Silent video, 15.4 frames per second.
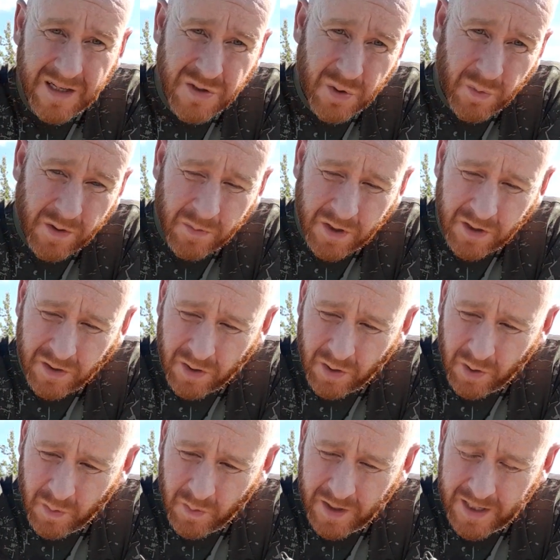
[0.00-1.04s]
So what I'm going to
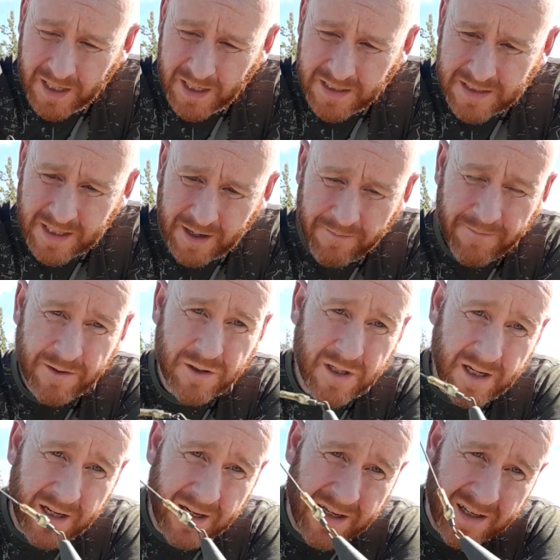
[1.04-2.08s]
do is I'm
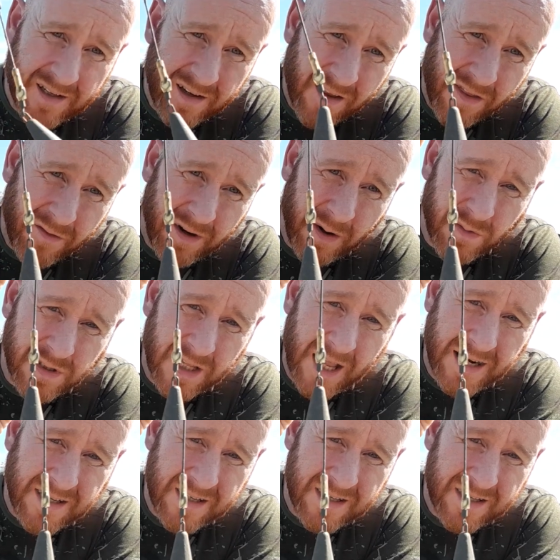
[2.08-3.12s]
fishing 3-ounce lead